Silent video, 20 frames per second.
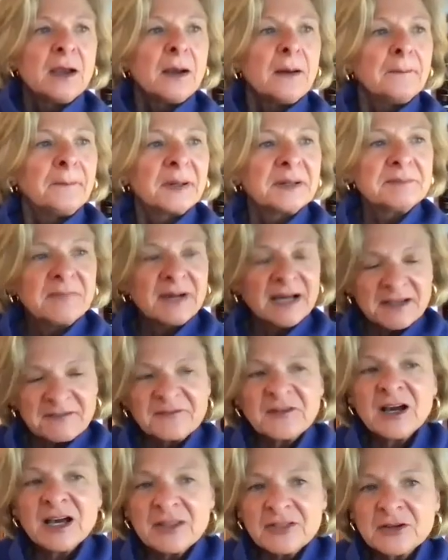But my
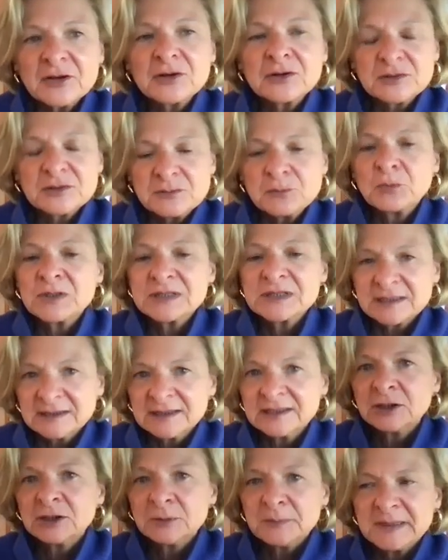father was a
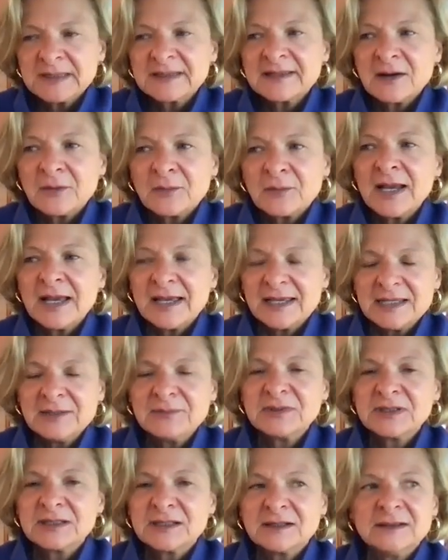little bit that way. He
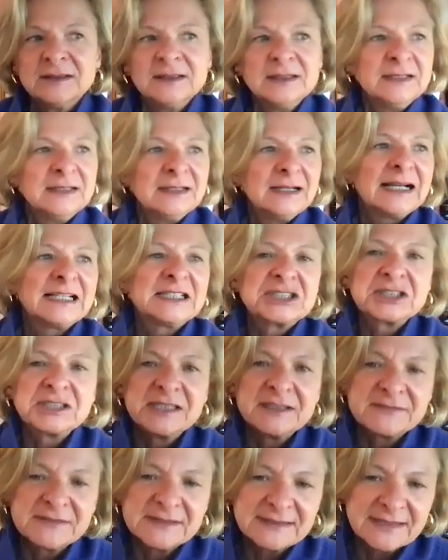would go, I
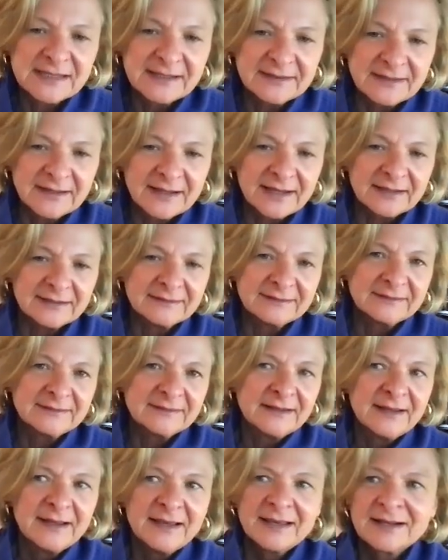shouldn't have said that.
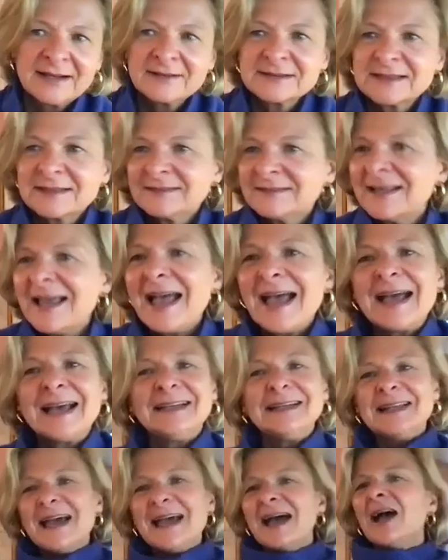And I was like,
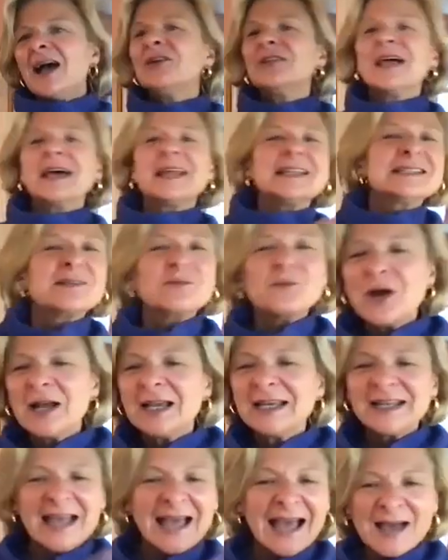Dad, no, that isn't why
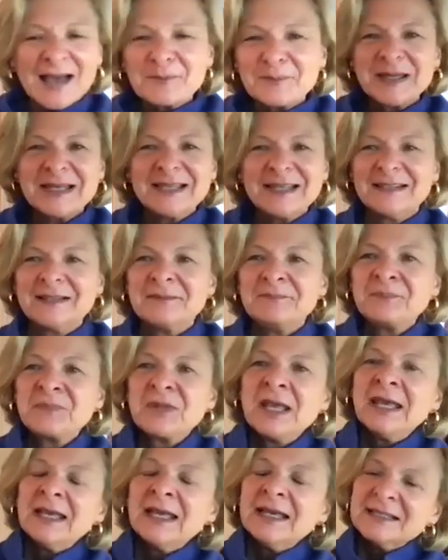it happened. And
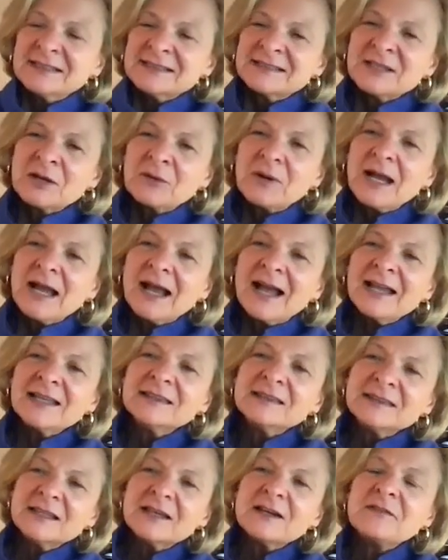so I
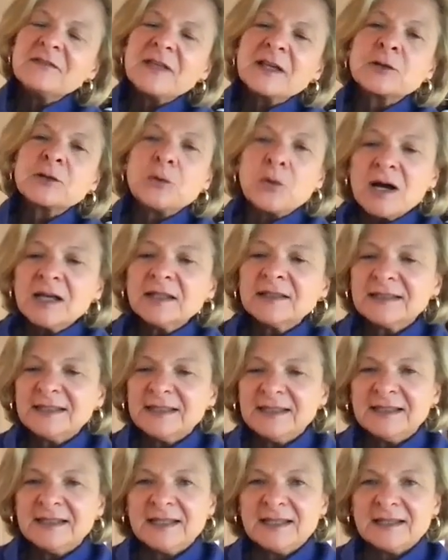love that quality
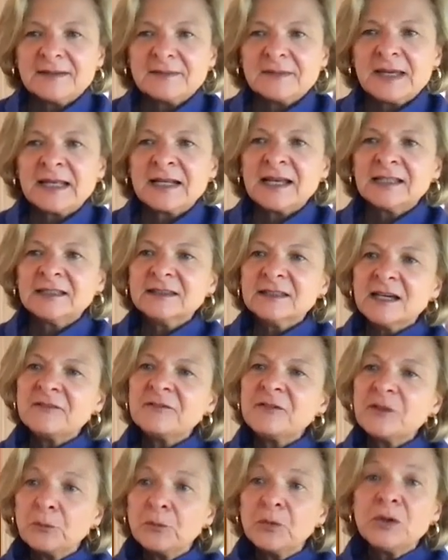in him. And I love
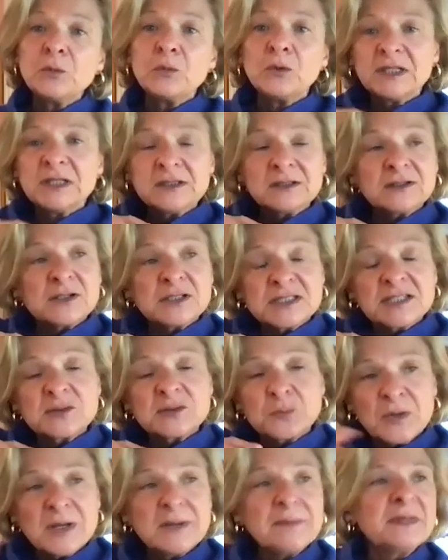that because as
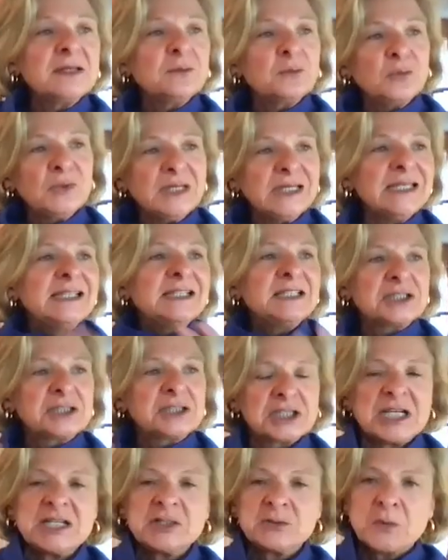women, we need to
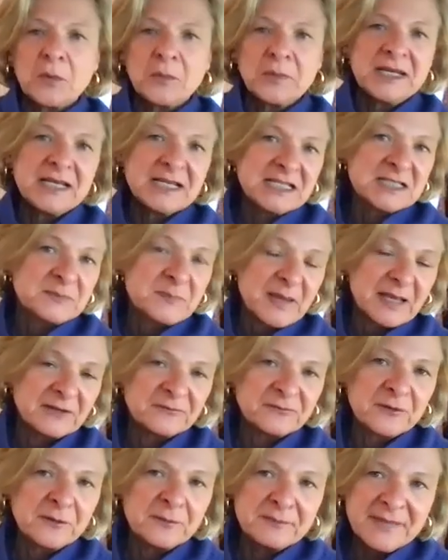change what we'd expect
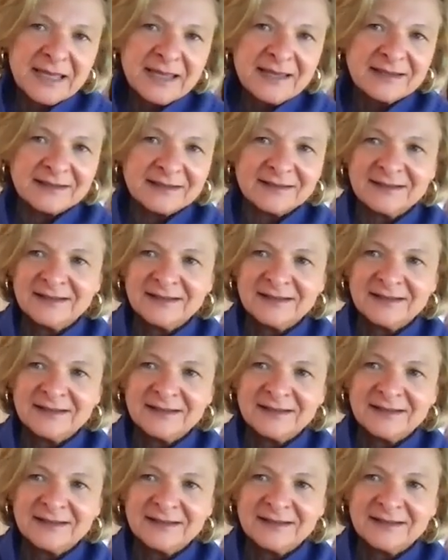from men.